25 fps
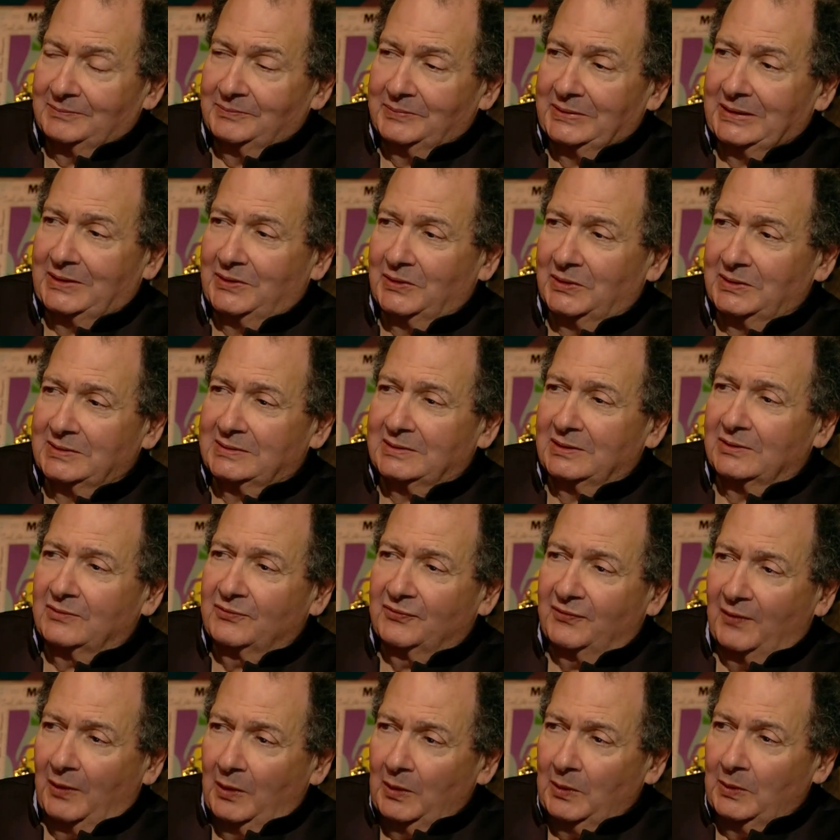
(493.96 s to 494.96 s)
because it
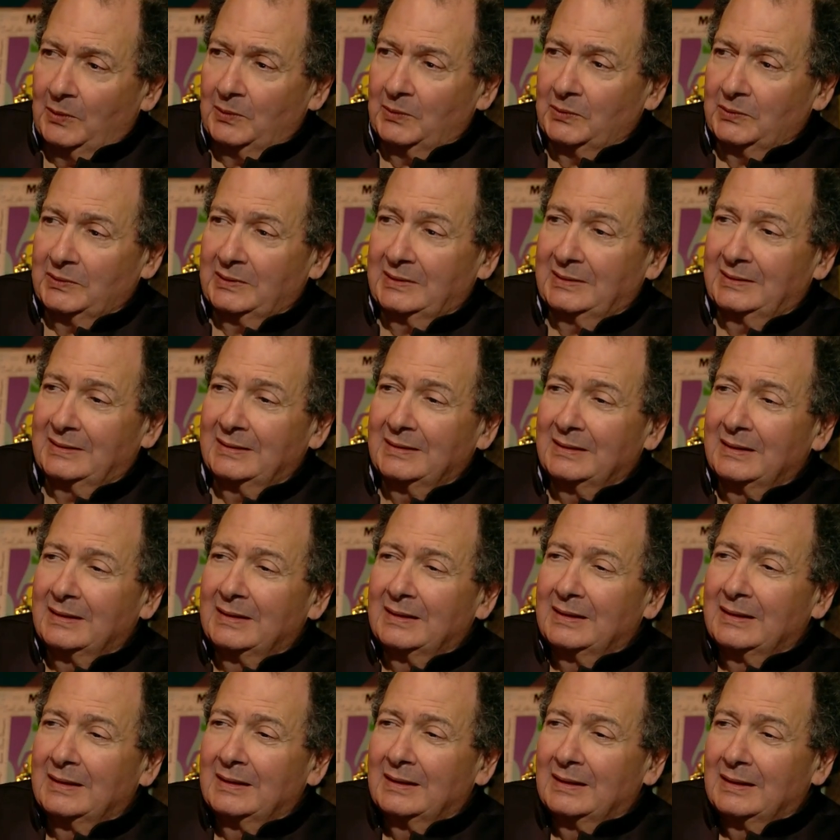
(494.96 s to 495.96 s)
followed
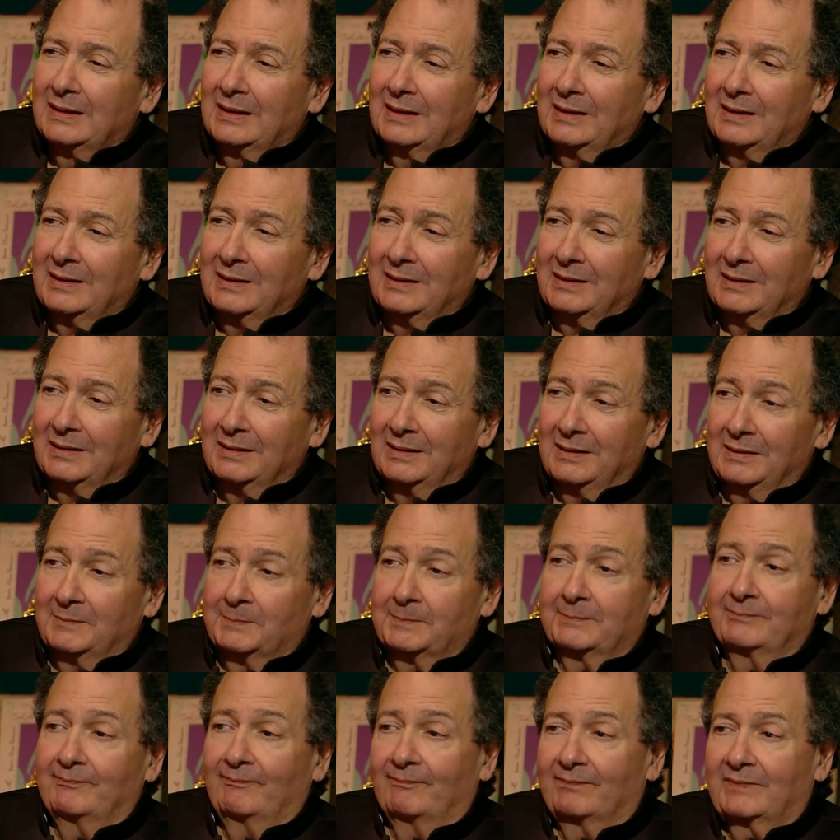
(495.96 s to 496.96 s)
a
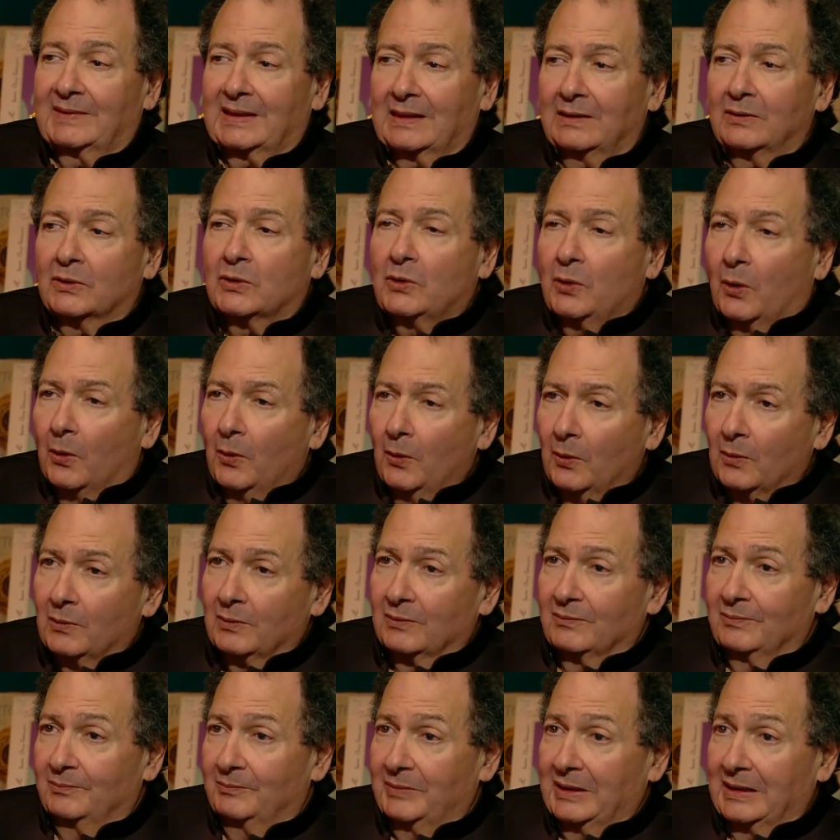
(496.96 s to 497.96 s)

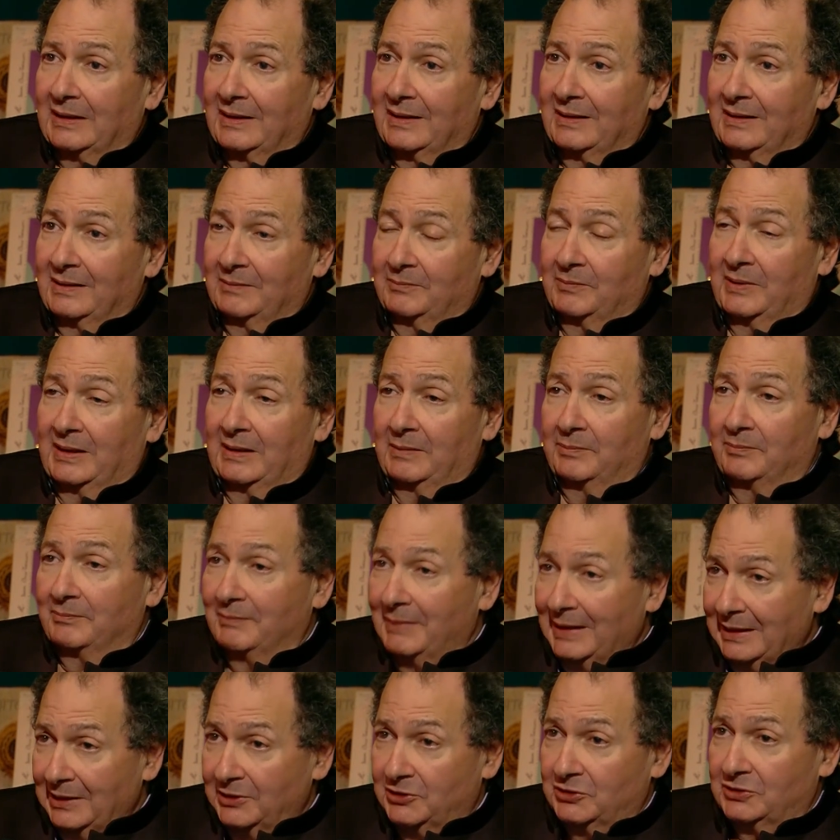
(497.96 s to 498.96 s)
call by
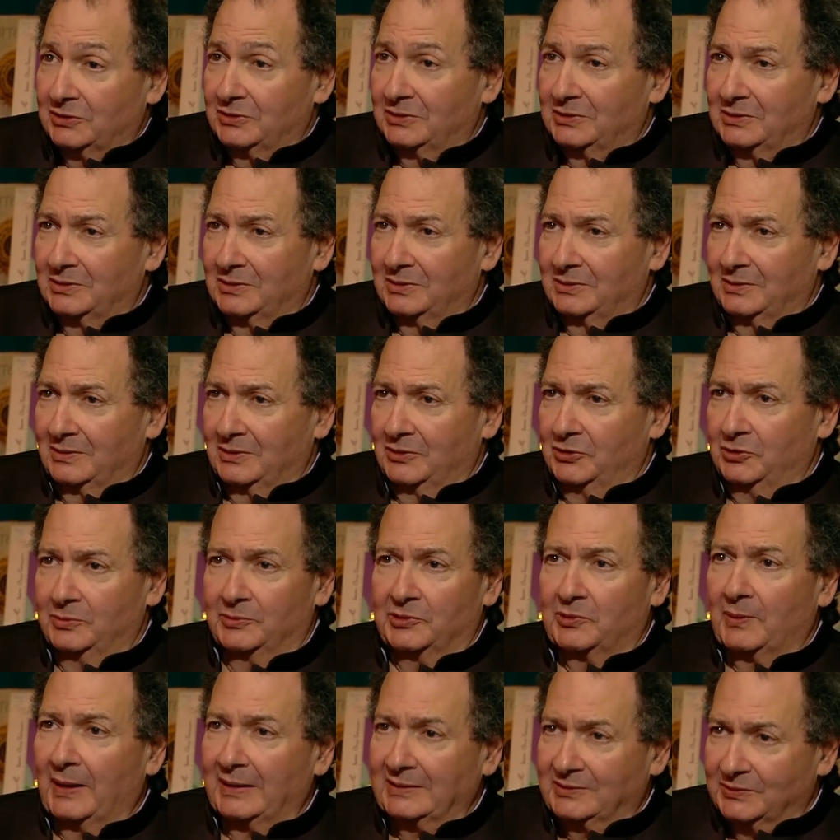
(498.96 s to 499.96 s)
major human
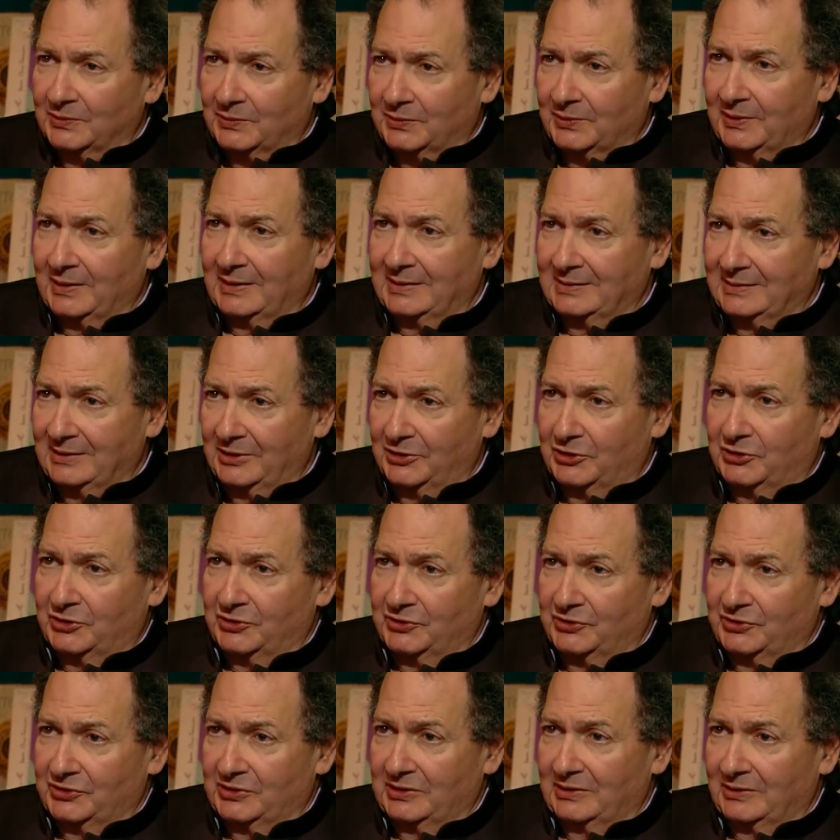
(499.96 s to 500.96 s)
rights
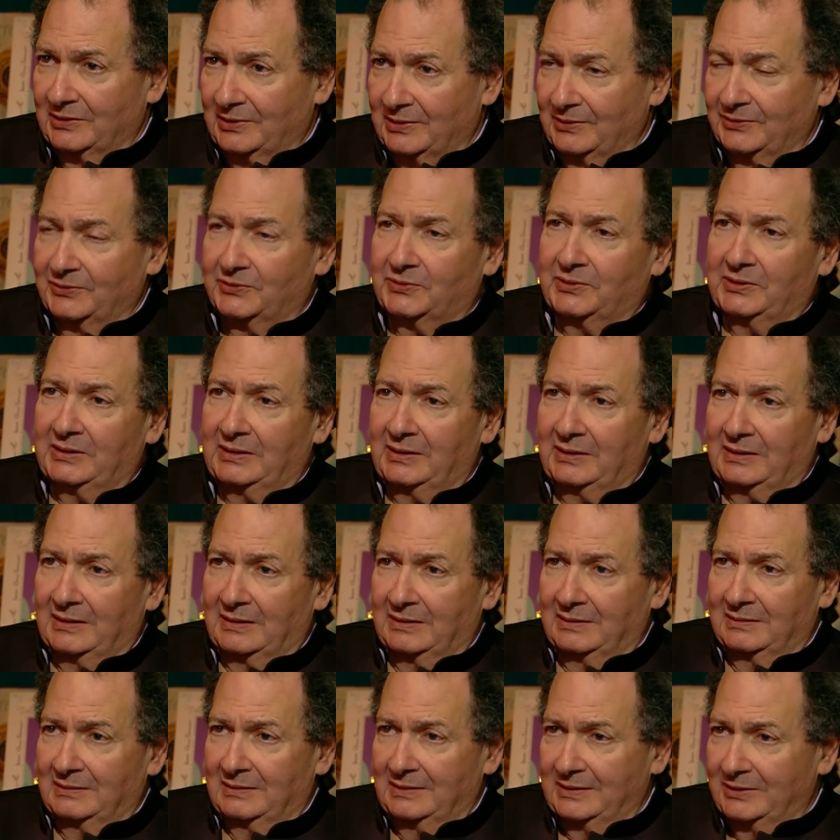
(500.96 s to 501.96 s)
organizations in the country
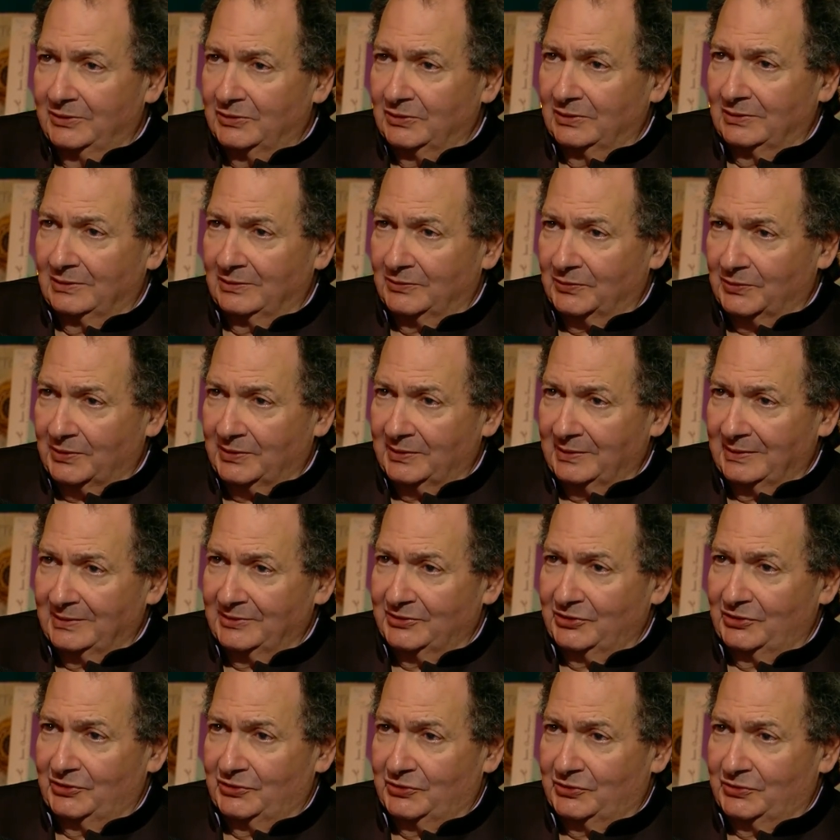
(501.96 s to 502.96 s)
and legal
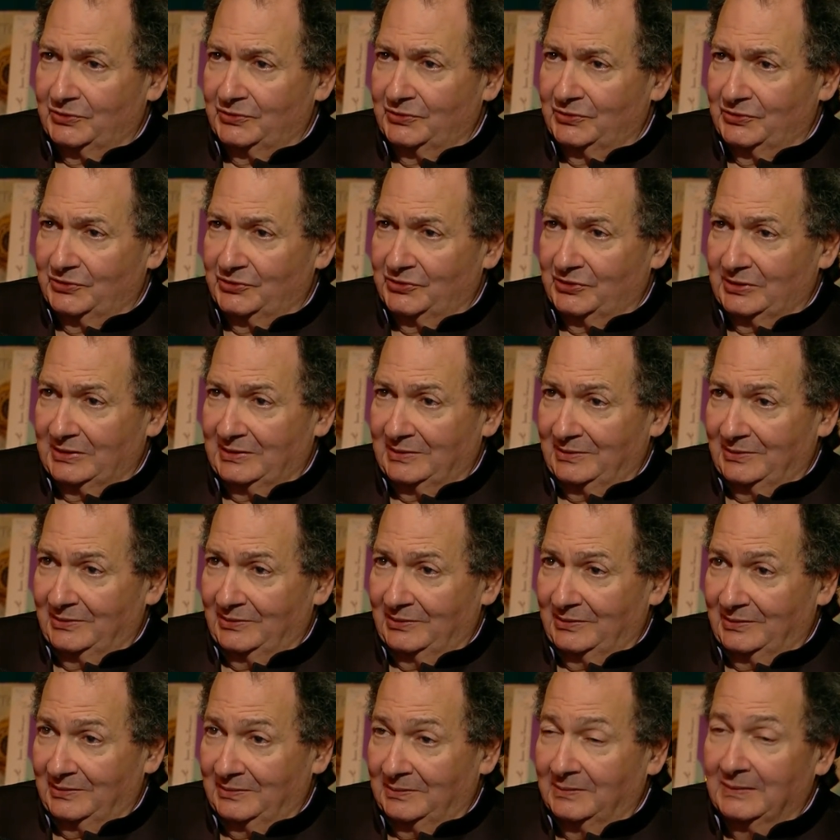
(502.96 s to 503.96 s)
organizations and